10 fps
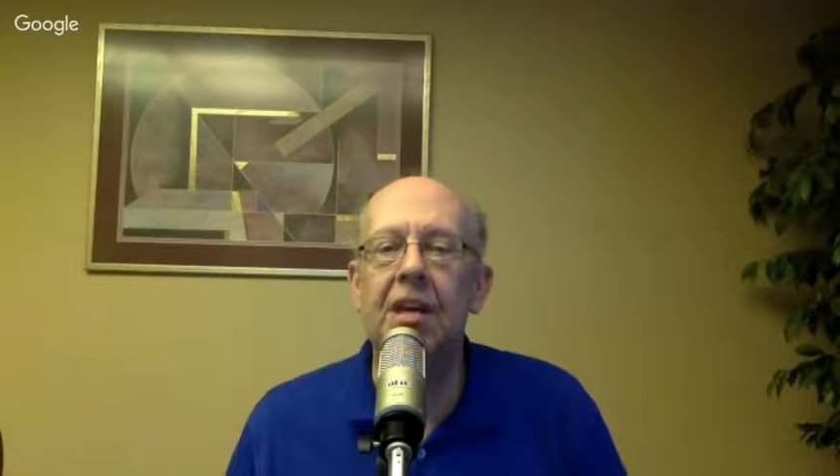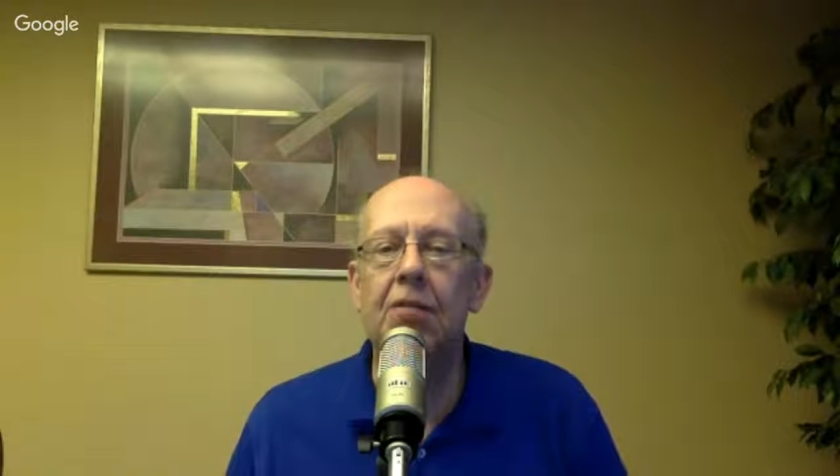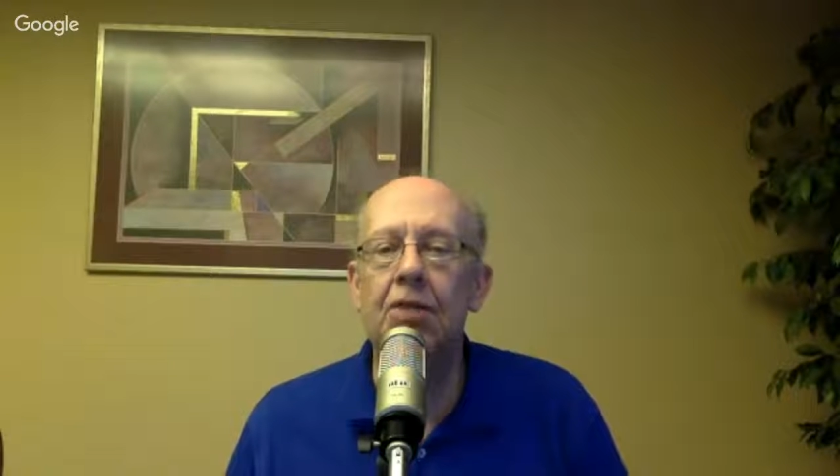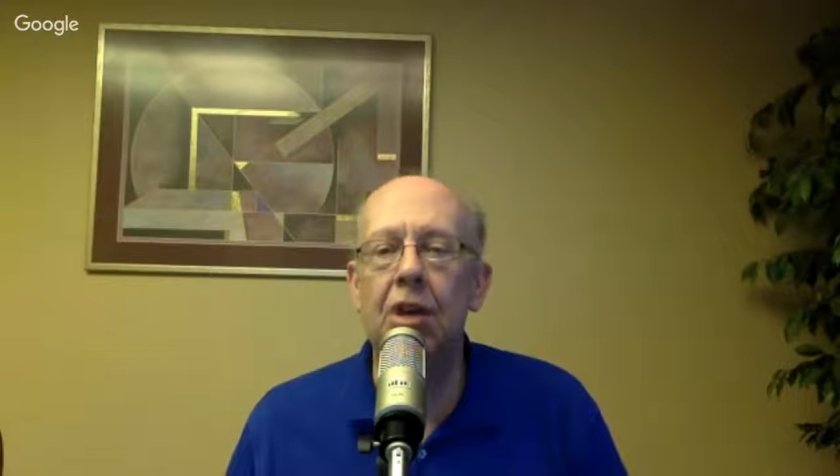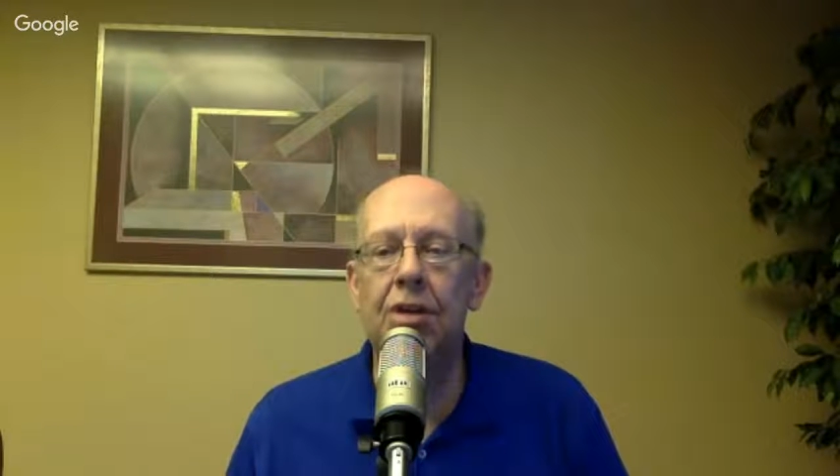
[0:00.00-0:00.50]

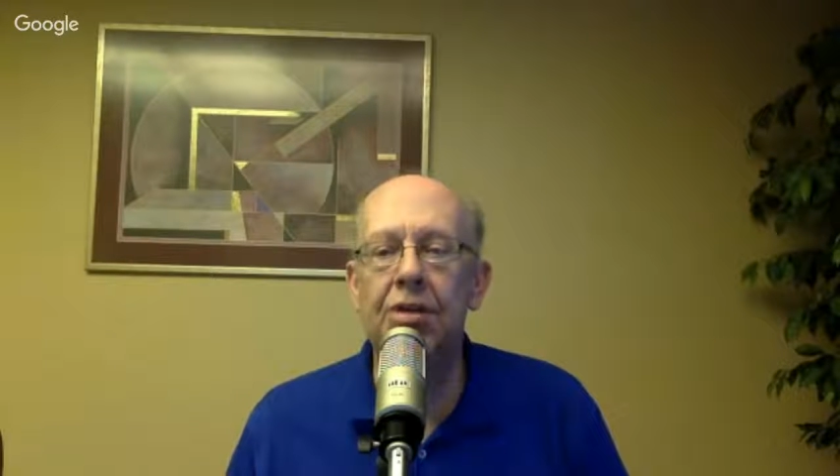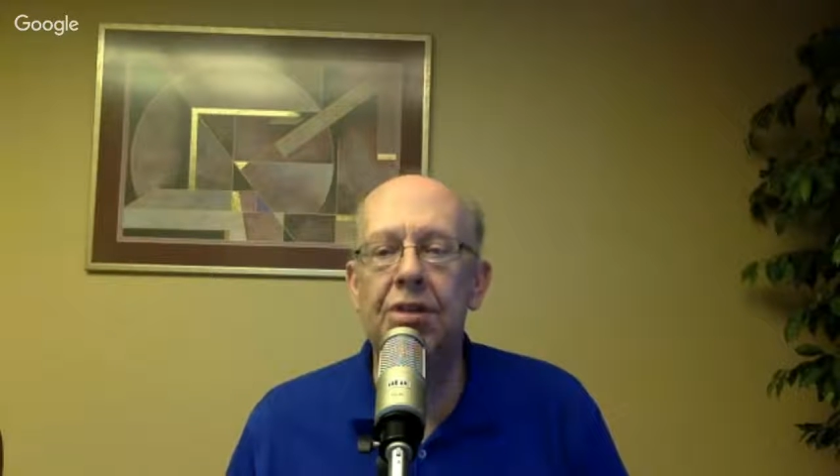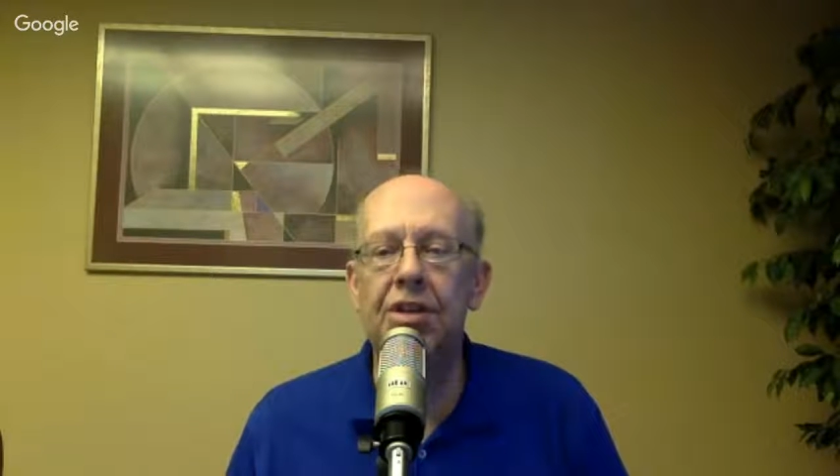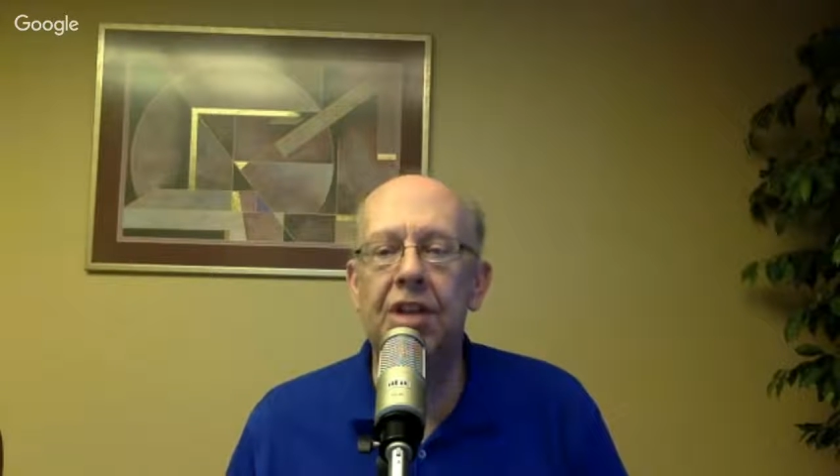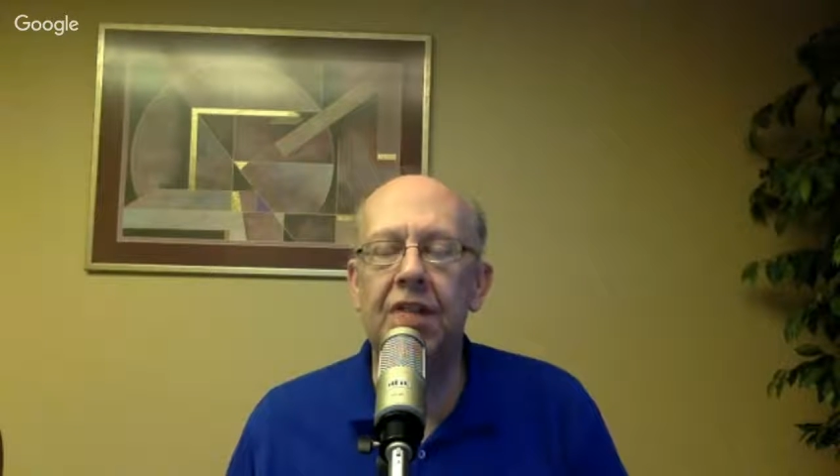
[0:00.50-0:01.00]
We also
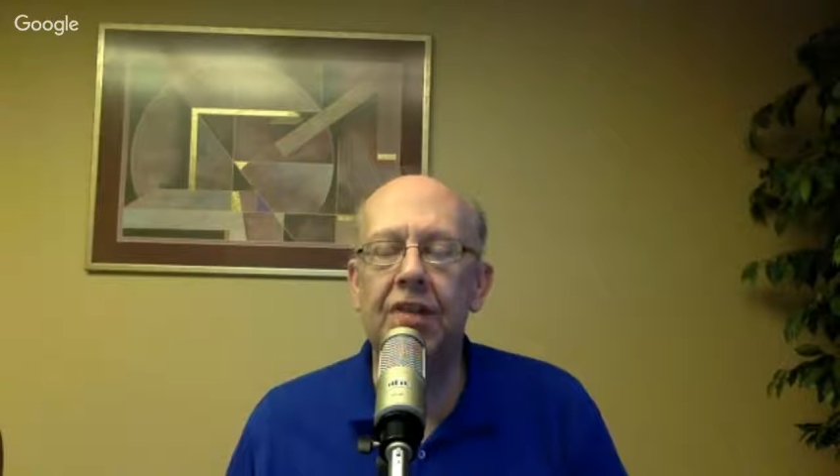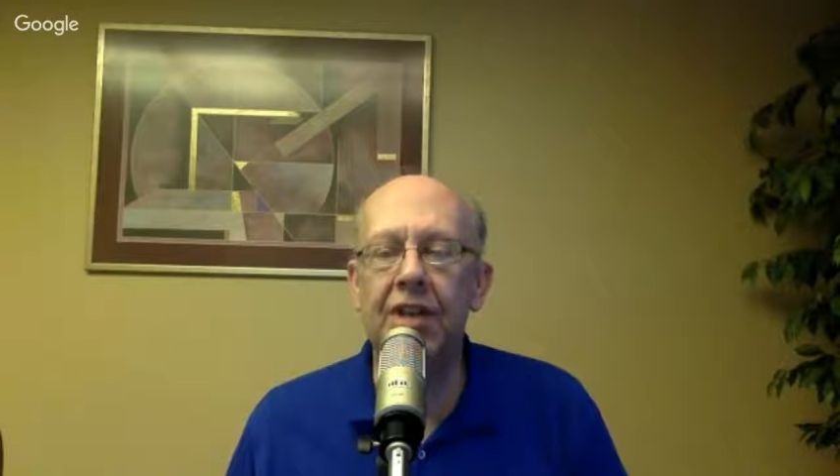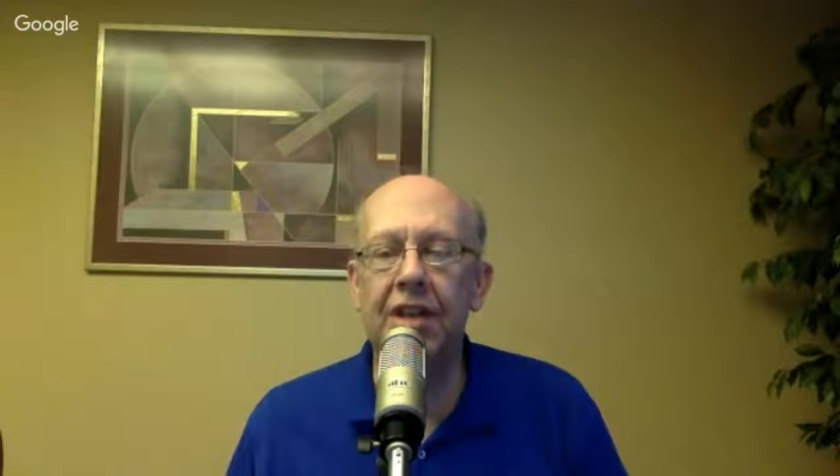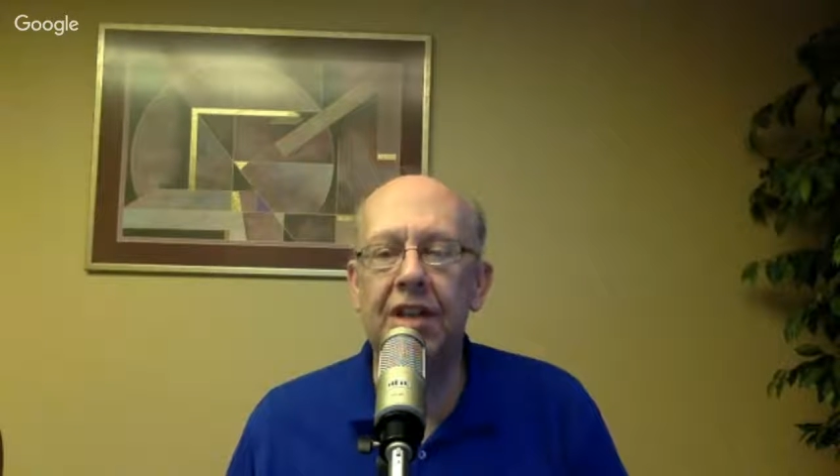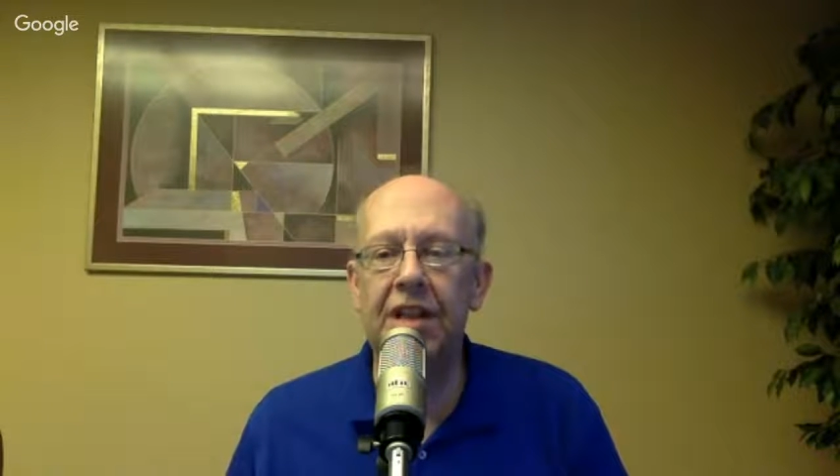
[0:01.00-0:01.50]
discovered
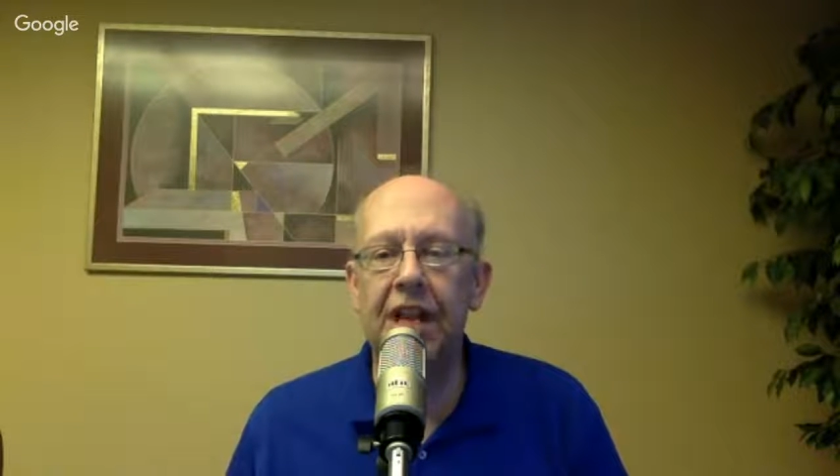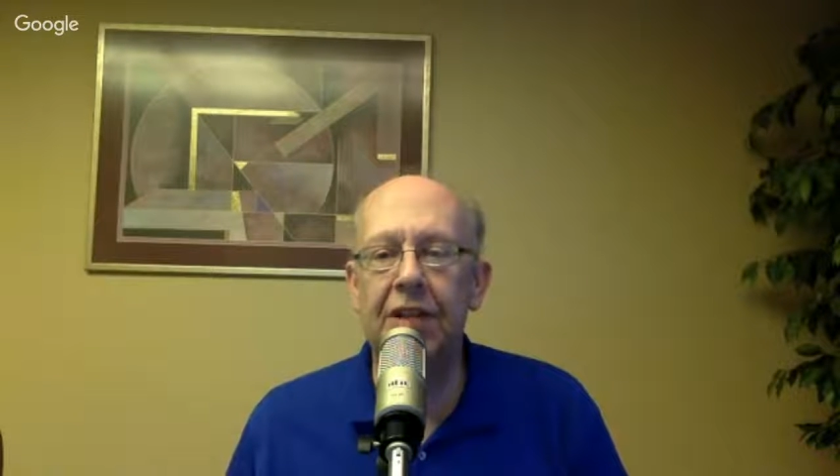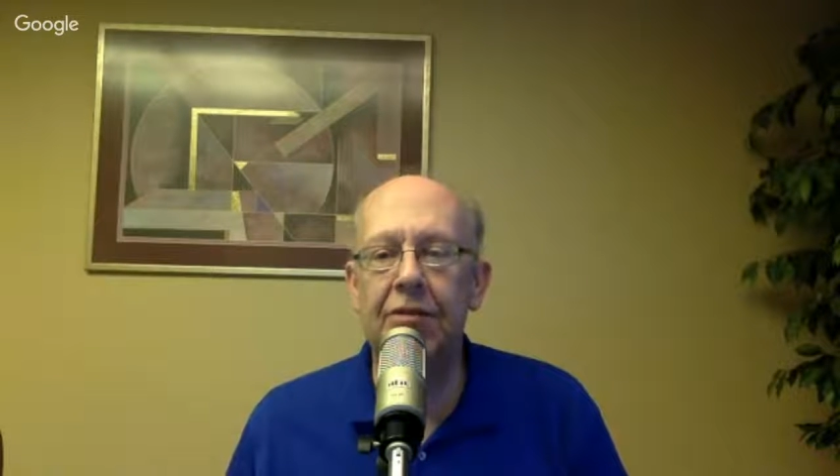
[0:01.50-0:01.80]
that the tax